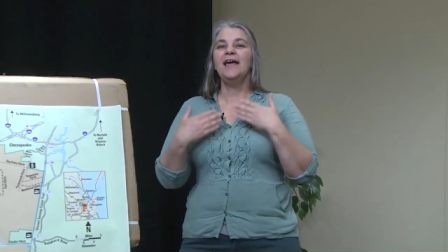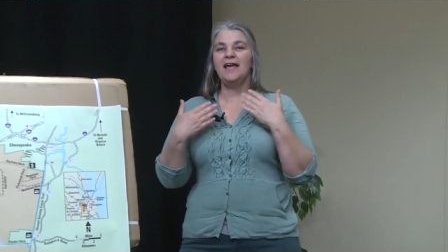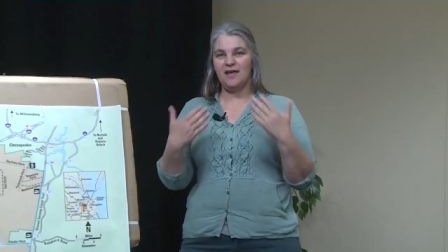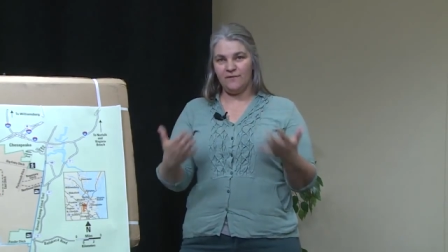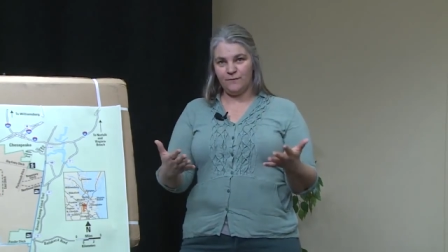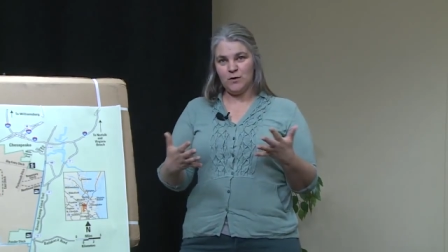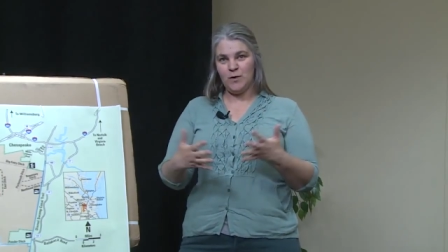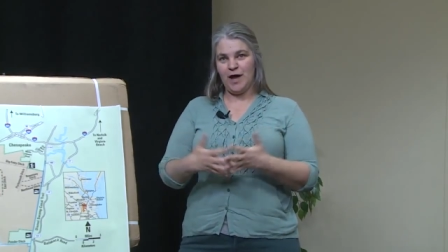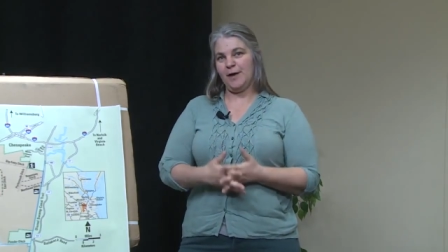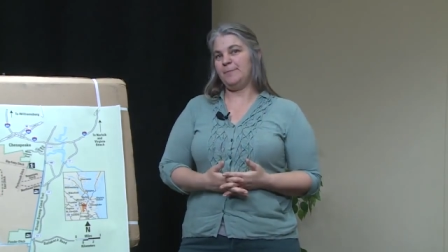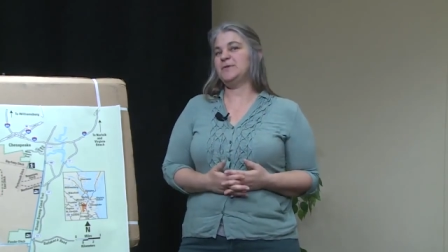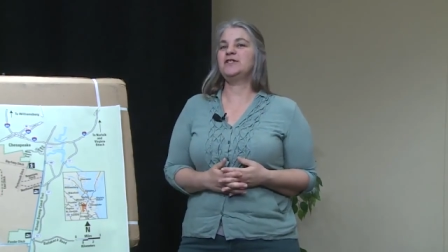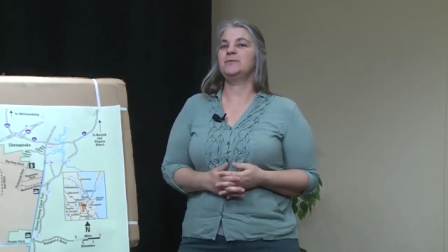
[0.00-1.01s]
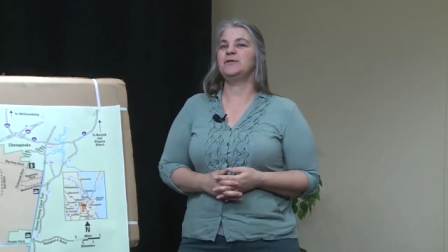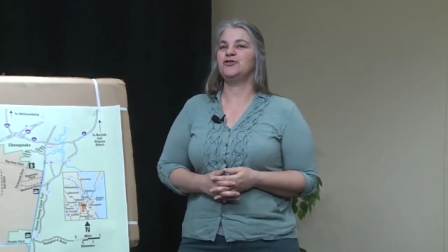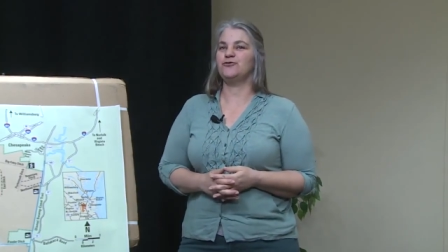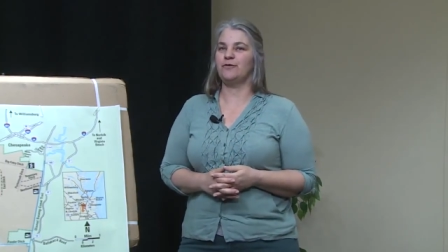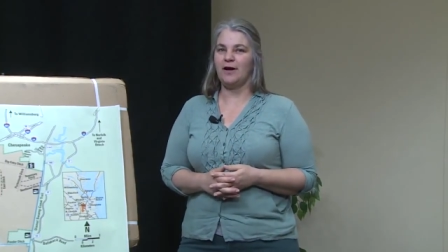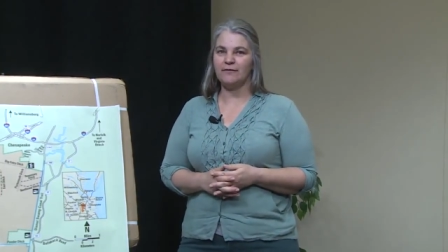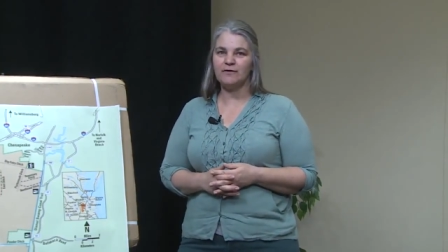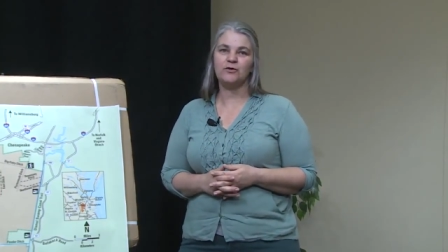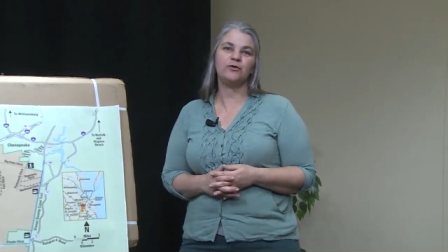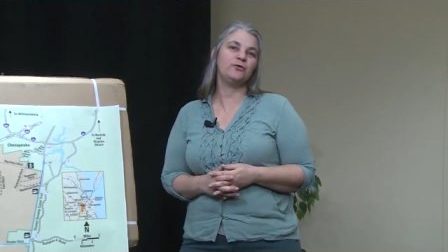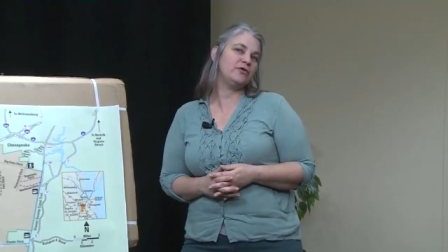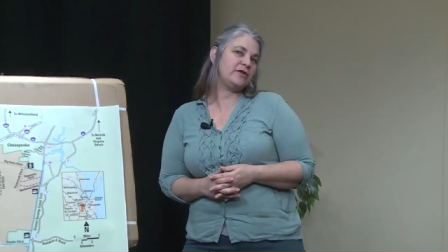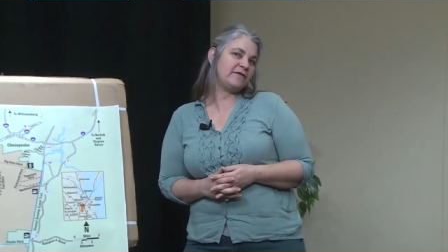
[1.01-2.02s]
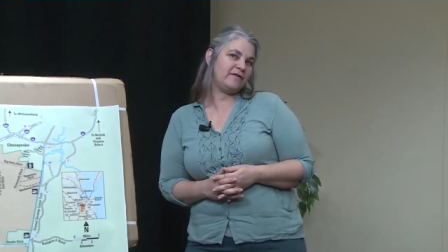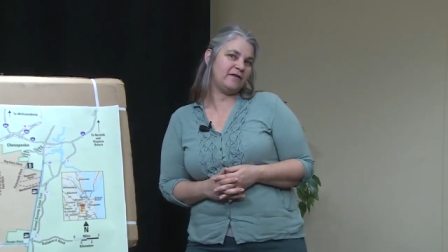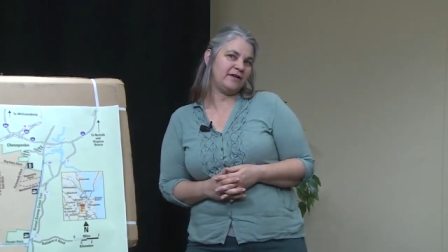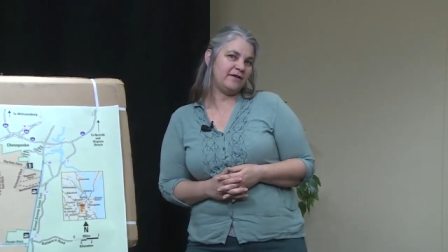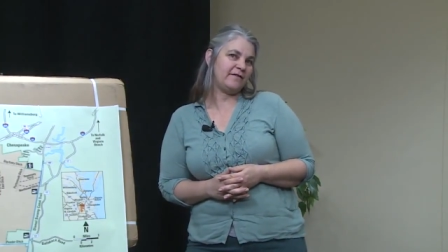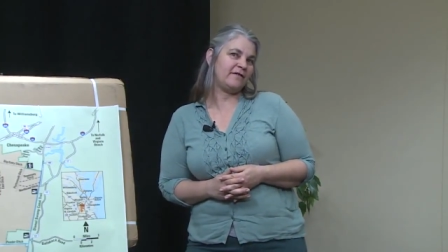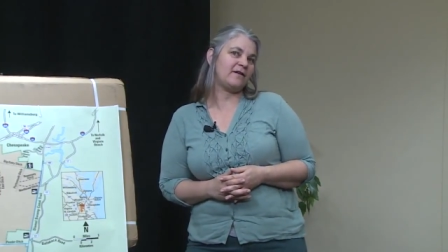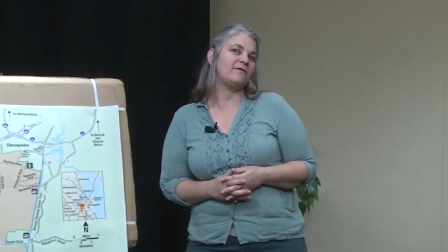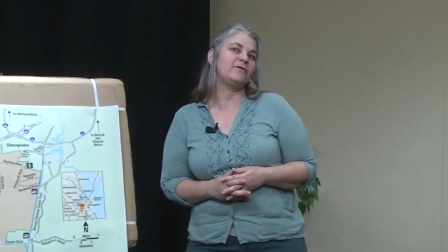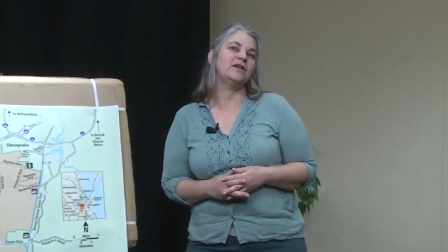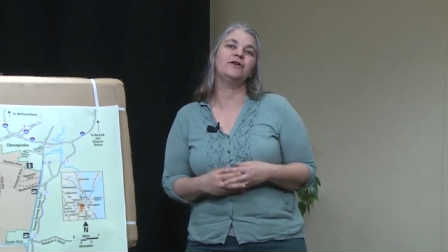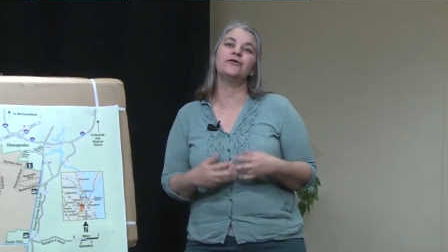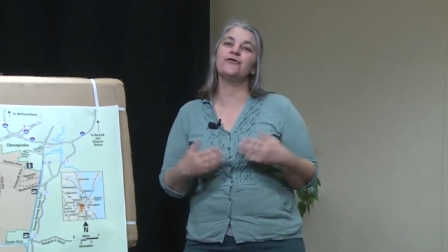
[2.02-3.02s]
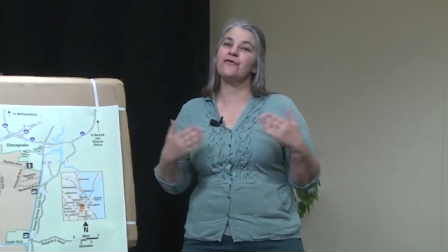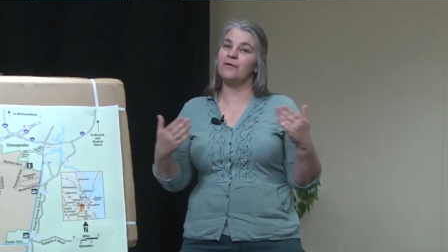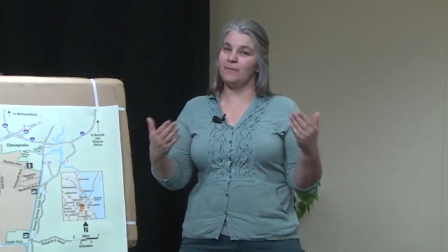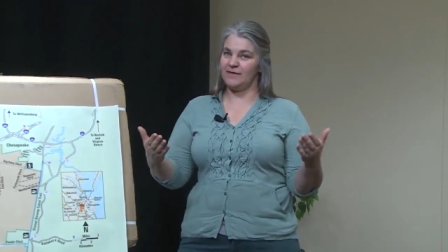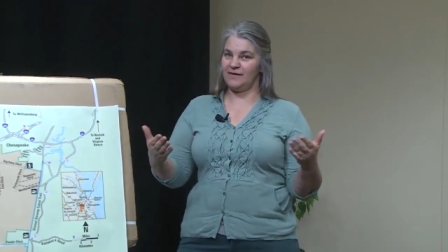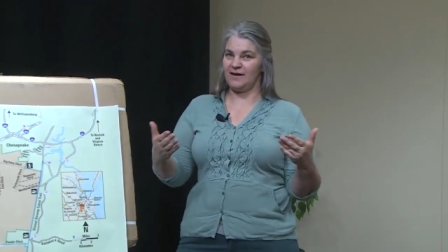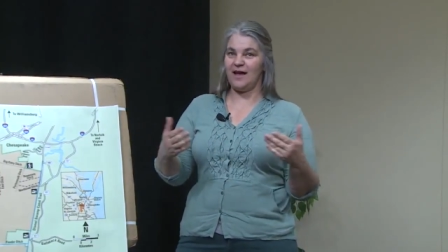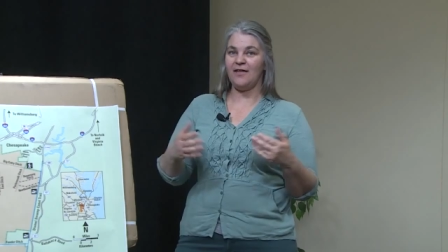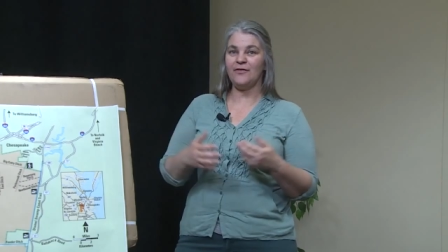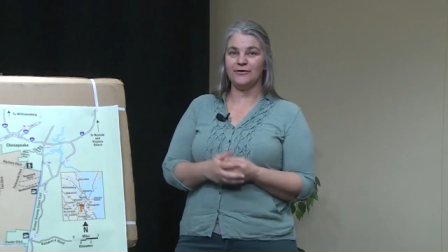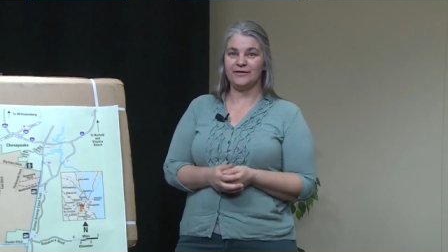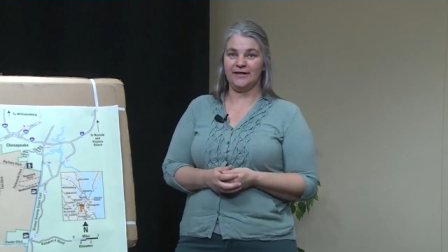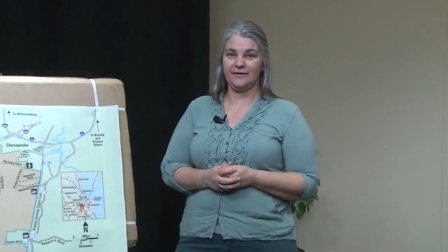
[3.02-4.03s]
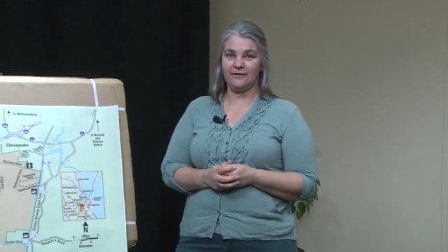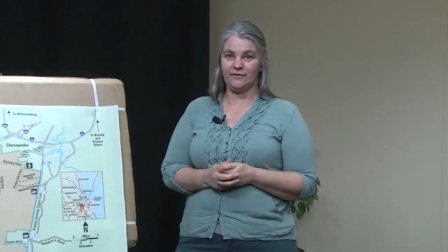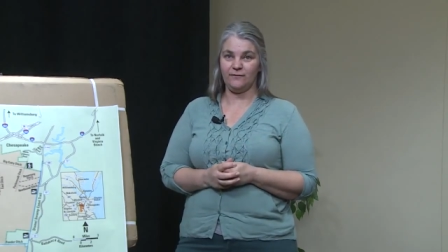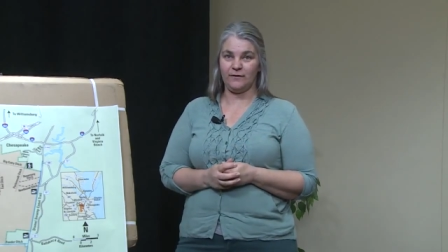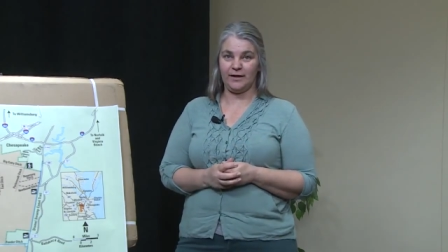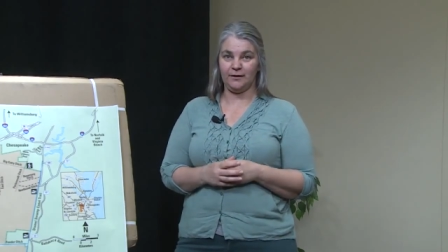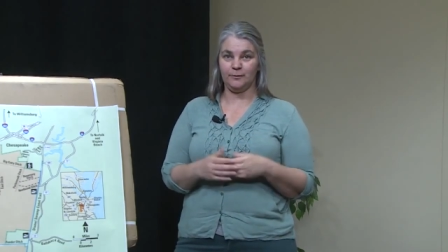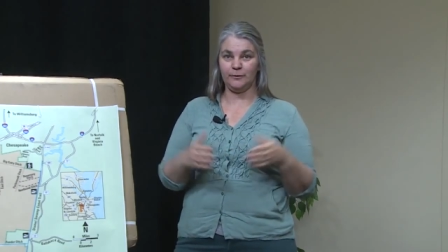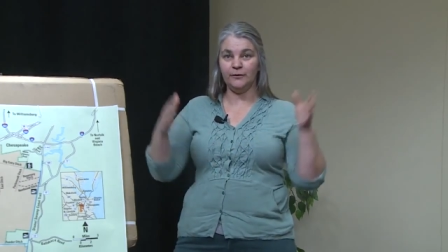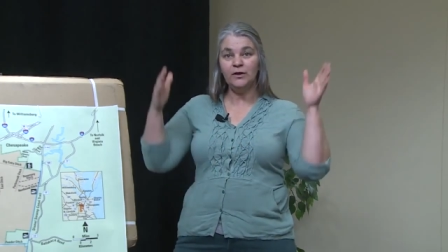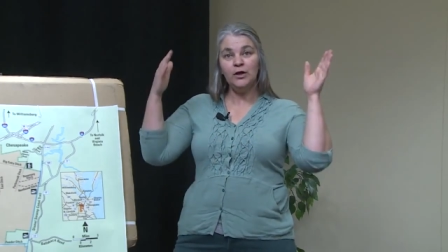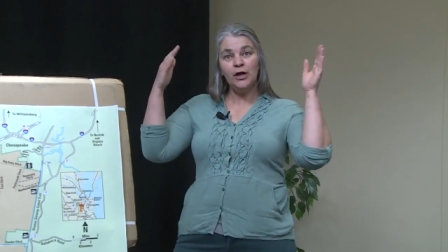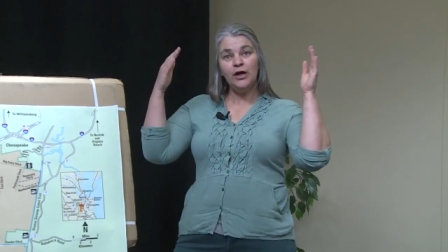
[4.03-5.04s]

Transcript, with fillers: If you happen to be driving through the city of Suffolk or some of the other towns available,